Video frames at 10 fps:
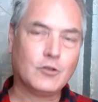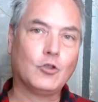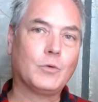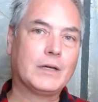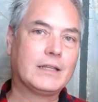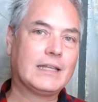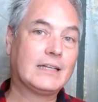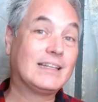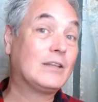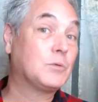knowing
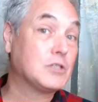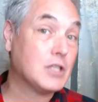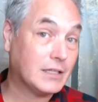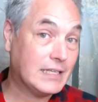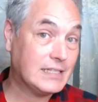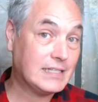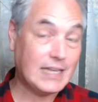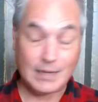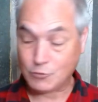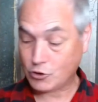that it was not
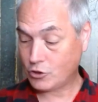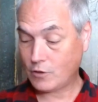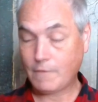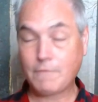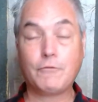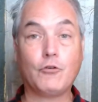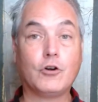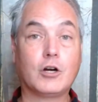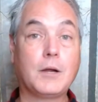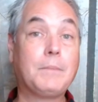easy, I'm sure,
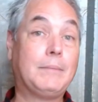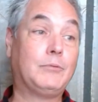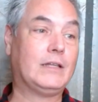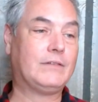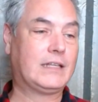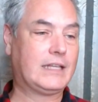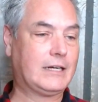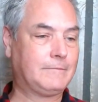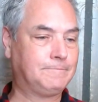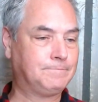for people living
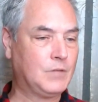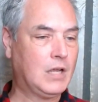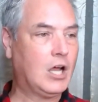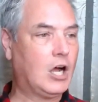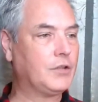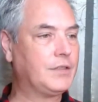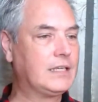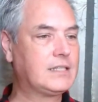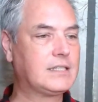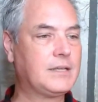there. On
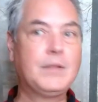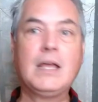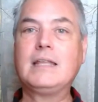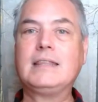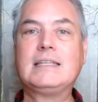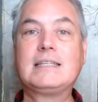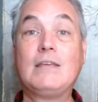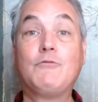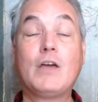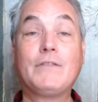this,
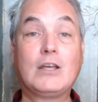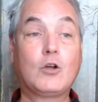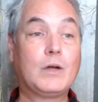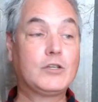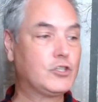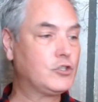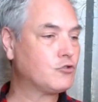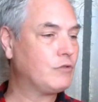if you have any questions